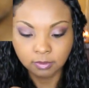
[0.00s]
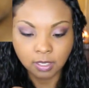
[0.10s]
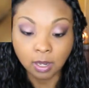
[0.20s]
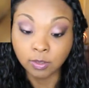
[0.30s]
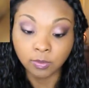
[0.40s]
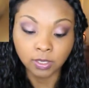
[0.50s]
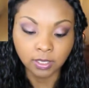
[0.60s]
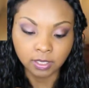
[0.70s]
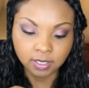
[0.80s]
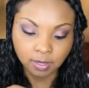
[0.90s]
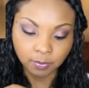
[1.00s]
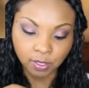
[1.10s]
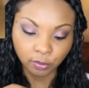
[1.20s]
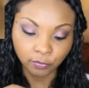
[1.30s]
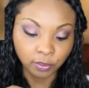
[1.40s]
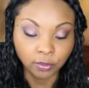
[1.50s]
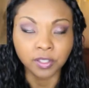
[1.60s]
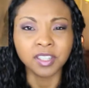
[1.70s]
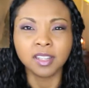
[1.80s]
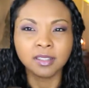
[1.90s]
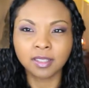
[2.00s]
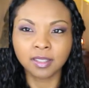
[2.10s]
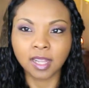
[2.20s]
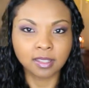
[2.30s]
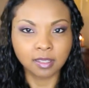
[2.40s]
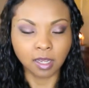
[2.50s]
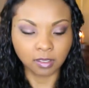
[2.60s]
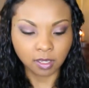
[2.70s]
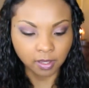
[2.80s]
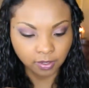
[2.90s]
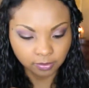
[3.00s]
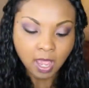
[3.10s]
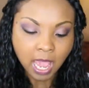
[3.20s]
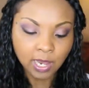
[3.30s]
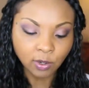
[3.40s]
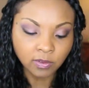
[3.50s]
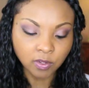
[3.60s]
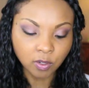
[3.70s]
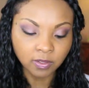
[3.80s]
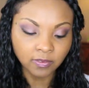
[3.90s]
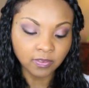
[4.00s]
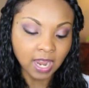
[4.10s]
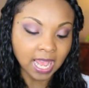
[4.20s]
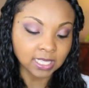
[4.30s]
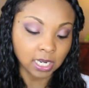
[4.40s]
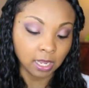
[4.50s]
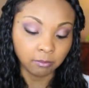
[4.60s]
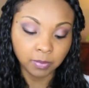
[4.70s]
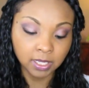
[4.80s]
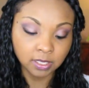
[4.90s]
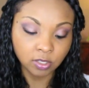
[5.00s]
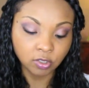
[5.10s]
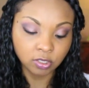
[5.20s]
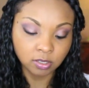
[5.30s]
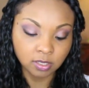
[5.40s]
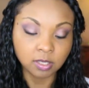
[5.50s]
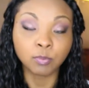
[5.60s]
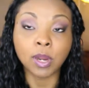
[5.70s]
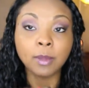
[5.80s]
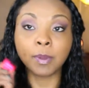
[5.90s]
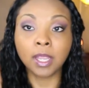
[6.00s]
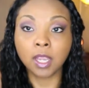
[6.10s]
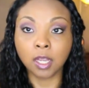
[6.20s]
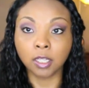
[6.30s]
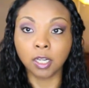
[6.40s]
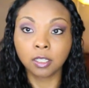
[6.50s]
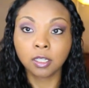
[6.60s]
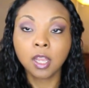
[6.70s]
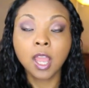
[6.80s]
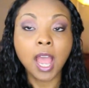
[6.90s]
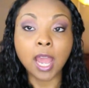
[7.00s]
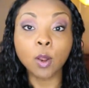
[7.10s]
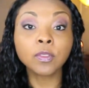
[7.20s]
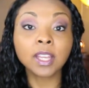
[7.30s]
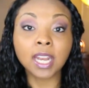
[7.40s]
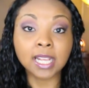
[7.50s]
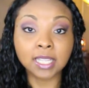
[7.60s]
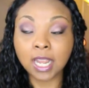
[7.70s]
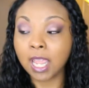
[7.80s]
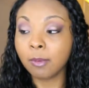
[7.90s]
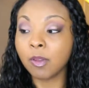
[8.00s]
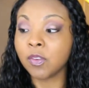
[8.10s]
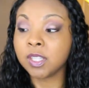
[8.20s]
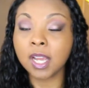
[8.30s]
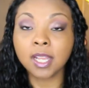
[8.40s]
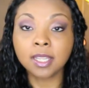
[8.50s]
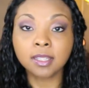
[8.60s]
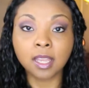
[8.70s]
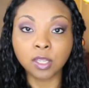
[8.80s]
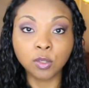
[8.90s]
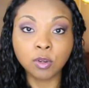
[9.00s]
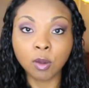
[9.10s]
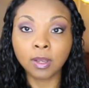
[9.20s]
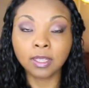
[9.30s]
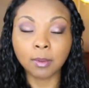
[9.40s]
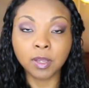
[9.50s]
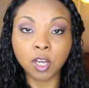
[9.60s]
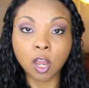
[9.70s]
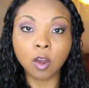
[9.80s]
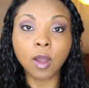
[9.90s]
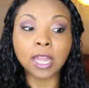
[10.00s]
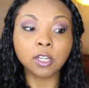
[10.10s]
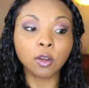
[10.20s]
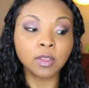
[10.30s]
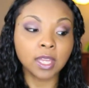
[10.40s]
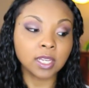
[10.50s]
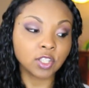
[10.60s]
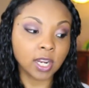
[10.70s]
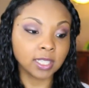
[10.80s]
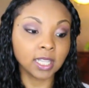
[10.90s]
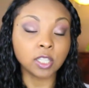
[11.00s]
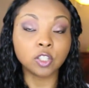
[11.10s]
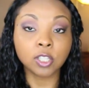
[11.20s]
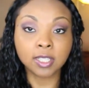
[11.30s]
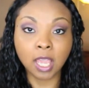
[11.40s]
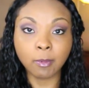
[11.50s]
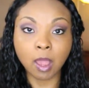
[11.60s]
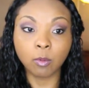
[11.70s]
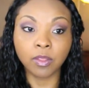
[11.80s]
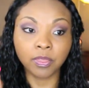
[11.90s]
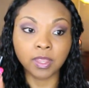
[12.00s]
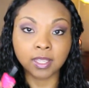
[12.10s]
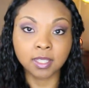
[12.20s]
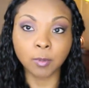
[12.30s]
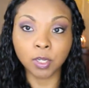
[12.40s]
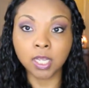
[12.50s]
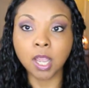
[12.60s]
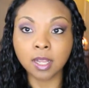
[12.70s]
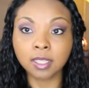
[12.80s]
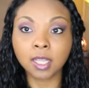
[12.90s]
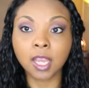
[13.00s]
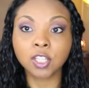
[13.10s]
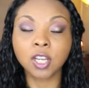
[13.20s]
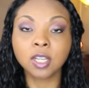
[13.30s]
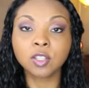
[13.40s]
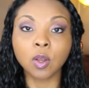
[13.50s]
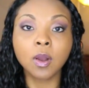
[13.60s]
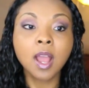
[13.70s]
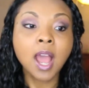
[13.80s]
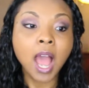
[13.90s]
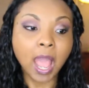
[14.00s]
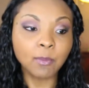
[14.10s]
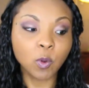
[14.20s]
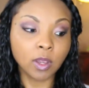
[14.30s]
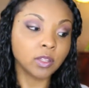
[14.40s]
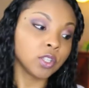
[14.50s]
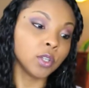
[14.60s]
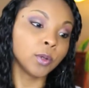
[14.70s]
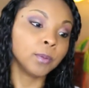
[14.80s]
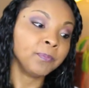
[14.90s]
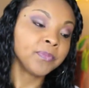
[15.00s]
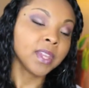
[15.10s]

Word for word: I was really gonna say peel for ingredients, like that's not the color. I don't even know if it has a name because it's just this bright pink color. I don't think it has a name. If it does and you know it, let me know. I know that China Glaze just came out with the Summer Neons Collection, so I'm going to,